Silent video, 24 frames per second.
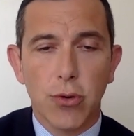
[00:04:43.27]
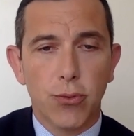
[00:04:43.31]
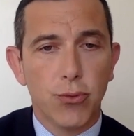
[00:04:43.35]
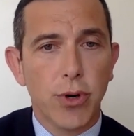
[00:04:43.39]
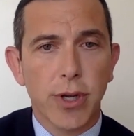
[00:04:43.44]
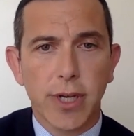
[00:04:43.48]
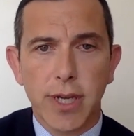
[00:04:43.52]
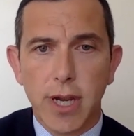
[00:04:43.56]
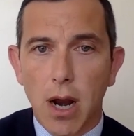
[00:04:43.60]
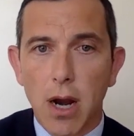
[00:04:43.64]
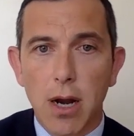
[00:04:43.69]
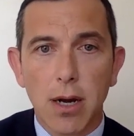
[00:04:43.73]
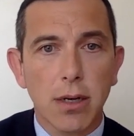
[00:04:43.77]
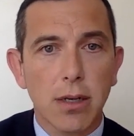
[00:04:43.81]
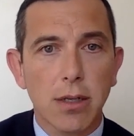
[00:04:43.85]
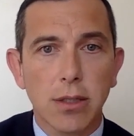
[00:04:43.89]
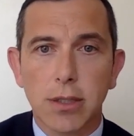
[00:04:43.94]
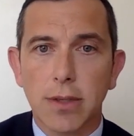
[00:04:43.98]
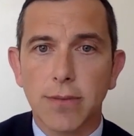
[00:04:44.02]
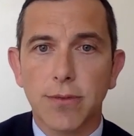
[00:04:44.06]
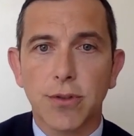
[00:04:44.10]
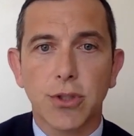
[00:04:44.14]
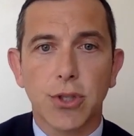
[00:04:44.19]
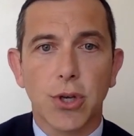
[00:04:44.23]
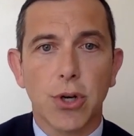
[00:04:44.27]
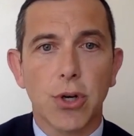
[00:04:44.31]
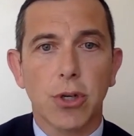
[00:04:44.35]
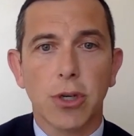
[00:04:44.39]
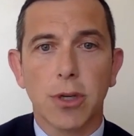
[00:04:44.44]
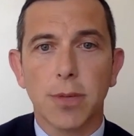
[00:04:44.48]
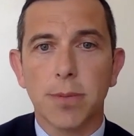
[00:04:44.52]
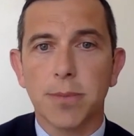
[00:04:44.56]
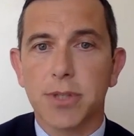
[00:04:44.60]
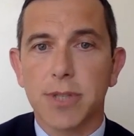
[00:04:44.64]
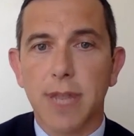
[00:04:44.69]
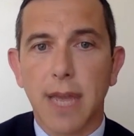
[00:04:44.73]
regardless of
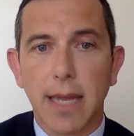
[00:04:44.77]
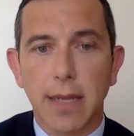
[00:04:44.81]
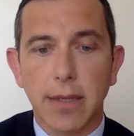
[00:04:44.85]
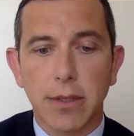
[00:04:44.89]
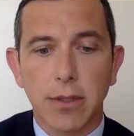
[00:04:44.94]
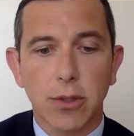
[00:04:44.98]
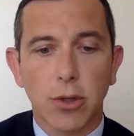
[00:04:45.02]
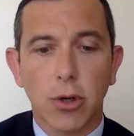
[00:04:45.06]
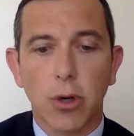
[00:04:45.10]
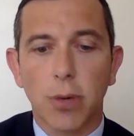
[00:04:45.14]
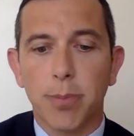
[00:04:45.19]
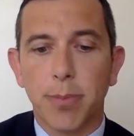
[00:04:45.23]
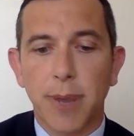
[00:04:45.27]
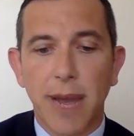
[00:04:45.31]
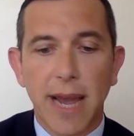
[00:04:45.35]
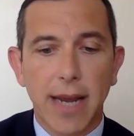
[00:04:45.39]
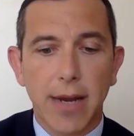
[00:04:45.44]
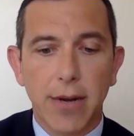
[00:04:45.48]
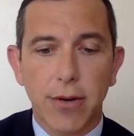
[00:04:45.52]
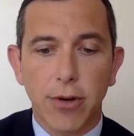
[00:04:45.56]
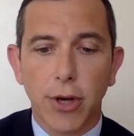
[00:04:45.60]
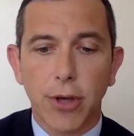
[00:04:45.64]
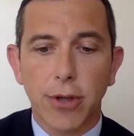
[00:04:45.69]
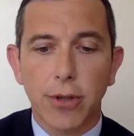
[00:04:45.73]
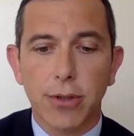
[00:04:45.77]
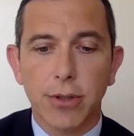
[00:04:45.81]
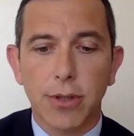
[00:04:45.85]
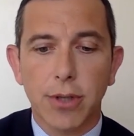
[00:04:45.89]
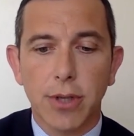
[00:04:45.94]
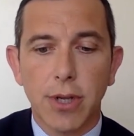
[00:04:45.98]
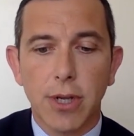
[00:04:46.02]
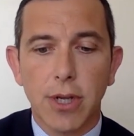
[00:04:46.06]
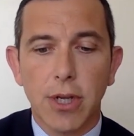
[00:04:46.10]
circumstance or background,